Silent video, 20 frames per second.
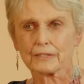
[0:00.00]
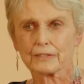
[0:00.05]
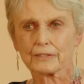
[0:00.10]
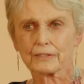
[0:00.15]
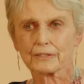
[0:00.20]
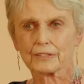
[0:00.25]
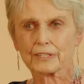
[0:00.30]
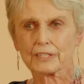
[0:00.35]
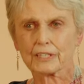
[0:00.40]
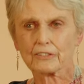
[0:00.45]

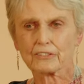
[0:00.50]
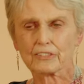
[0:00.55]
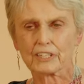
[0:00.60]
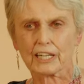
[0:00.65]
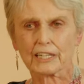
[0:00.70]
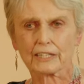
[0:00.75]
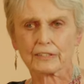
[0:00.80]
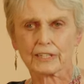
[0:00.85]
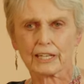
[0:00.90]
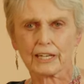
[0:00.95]
Things
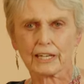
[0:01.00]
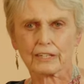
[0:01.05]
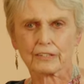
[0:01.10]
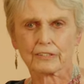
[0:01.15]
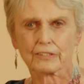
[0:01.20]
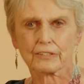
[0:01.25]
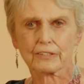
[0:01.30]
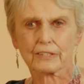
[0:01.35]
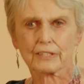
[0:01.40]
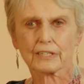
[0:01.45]
like that.
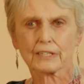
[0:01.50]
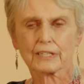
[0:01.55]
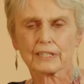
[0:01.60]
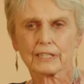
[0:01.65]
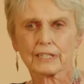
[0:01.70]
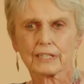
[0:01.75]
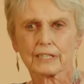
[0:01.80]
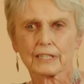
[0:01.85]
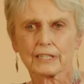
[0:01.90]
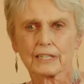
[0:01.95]

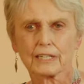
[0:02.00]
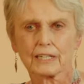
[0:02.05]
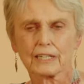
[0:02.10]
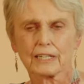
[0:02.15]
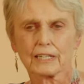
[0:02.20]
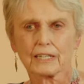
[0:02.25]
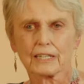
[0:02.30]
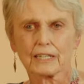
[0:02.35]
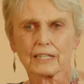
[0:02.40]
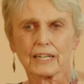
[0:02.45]

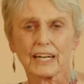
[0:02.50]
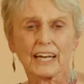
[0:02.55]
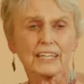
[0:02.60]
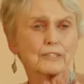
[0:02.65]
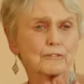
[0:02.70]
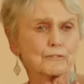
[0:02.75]
And the